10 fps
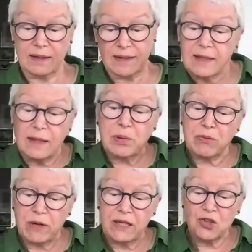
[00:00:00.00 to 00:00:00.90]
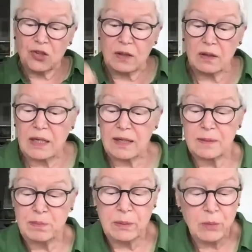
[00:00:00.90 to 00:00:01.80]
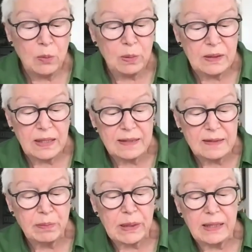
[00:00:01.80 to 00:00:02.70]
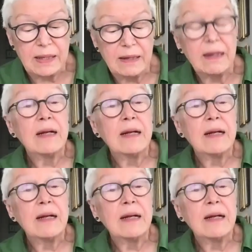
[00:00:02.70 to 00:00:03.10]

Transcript: deliberation has been mobilized by